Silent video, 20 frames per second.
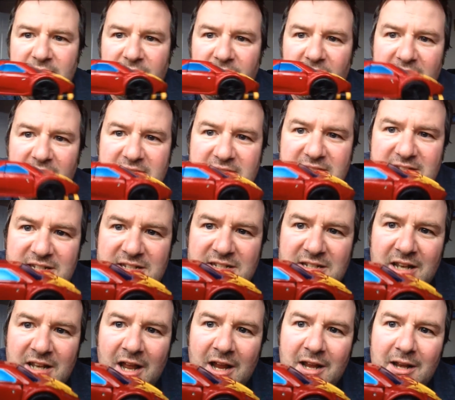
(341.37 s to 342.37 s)
In fact, it's
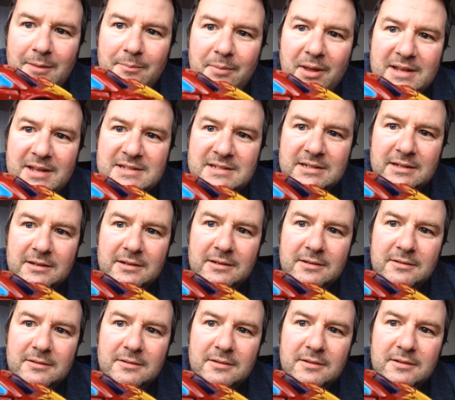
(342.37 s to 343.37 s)
slightly better.
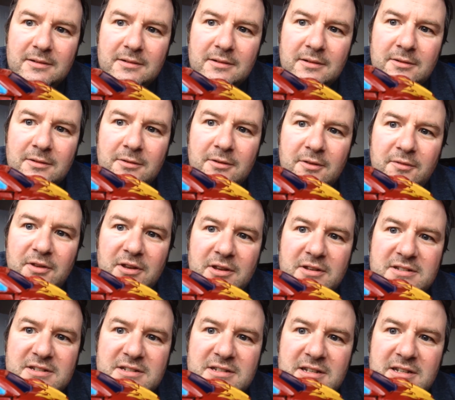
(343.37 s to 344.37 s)
I don't know if you
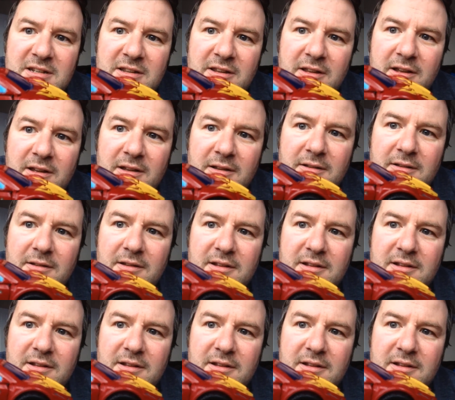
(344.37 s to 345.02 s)
can see that.